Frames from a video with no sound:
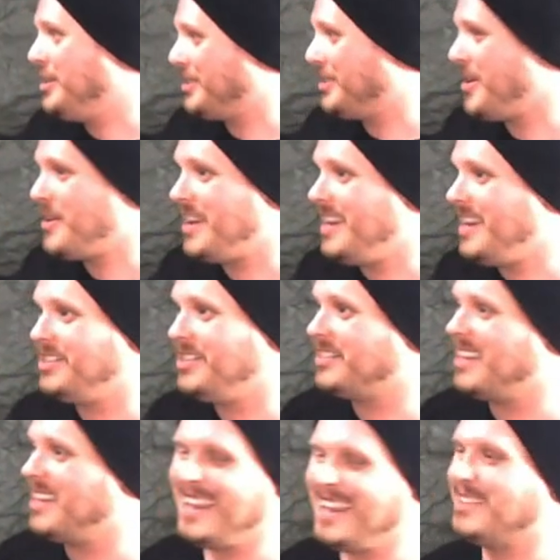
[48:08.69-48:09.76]
So
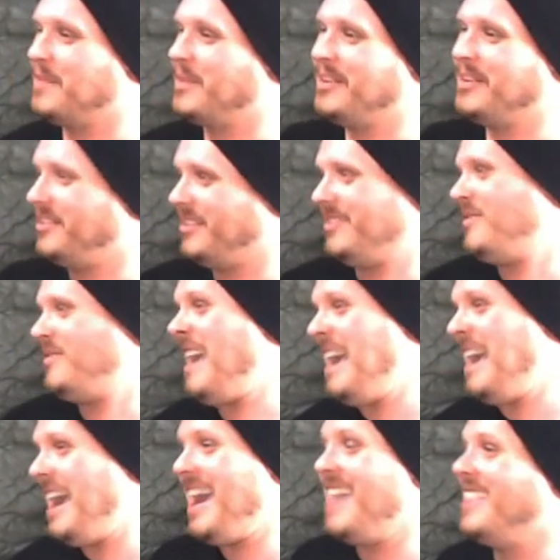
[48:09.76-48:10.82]
he's up there doing his,
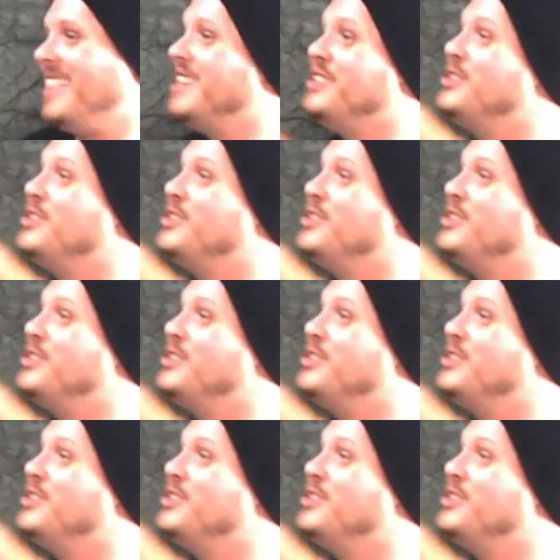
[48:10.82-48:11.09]
and then